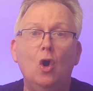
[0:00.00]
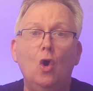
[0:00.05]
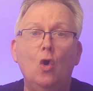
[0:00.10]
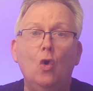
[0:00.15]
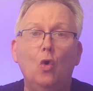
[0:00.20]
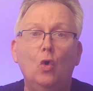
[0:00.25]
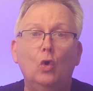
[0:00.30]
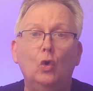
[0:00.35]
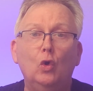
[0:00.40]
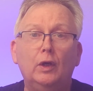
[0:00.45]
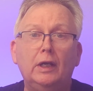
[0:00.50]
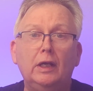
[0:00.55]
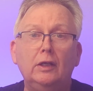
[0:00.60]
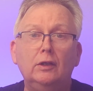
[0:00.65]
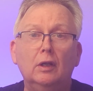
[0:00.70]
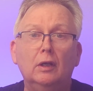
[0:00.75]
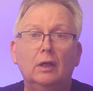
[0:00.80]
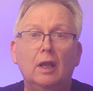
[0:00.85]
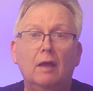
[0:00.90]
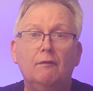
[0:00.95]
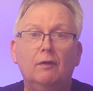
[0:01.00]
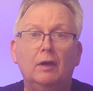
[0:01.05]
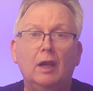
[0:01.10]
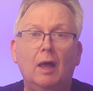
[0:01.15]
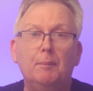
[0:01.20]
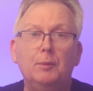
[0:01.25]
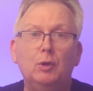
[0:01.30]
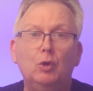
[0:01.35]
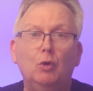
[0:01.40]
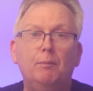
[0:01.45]
or looking to level
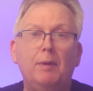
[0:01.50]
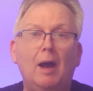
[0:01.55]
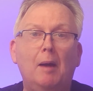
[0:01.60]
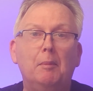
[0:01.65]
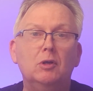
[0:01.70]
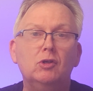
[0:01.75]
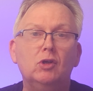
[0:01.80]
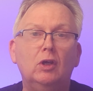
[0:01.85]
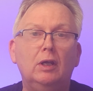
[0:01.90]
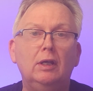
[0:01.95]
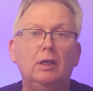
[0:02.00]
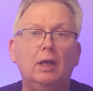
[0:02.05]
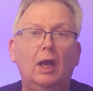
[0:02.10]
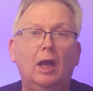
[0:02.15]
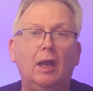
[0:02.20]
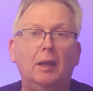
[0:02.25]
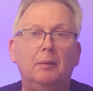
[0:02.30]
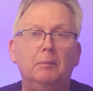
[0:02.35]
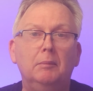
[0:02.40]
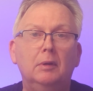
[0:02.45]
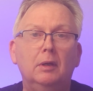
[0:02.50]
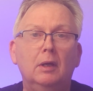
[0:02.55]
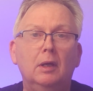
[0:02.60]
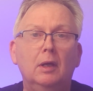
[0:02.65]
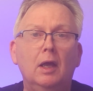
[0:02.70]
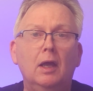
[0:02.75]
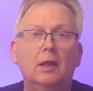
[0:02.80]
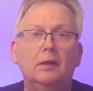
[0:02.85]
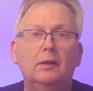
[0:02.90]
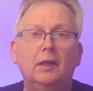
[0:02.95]
up your publishing game,
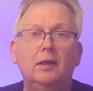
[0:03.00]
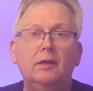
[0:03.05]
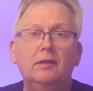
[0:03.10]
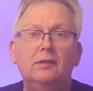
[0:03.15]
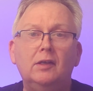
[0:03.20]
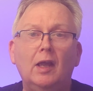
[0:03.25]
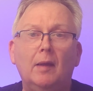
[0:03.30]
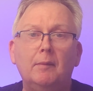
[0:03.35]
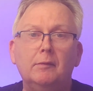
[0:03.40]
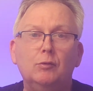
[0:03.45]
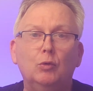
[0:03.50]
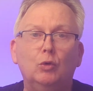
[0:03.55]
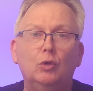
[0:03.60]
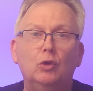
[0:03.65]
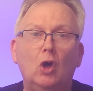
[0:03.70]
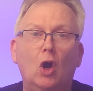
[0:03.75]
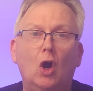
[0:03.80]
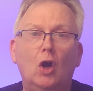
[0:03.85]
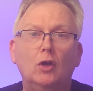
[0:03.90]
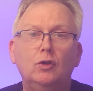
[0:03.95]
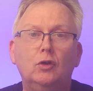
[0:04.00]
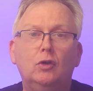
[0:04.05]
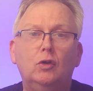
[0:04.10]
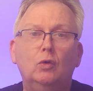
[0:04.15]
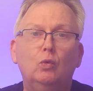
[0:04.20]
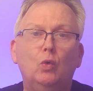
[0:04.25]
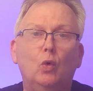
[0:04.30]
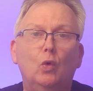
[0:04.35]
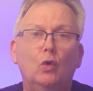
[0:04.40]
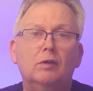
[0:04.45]
these steps will guide you
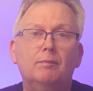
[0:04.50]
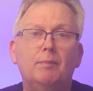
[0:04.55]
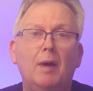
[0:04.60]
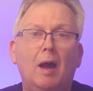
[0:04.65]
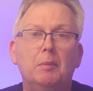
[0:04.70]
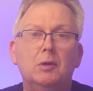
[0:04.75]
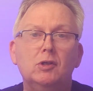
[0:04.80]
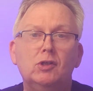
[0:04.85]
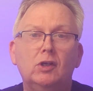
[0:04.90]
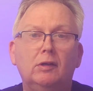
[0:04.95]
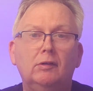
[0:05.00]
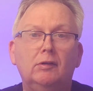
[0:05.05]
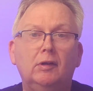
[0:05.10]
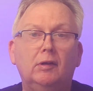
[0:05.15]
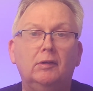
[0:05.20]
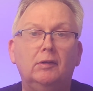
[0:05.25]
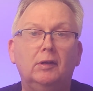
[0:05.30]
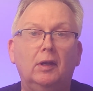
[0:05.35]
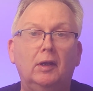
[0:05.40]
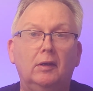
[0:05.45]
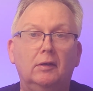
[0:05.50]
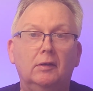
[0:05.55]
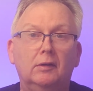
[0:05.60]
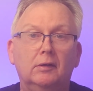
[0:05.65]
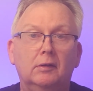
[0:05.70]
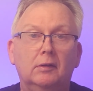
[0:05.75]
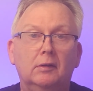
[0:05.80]
towards publishing success.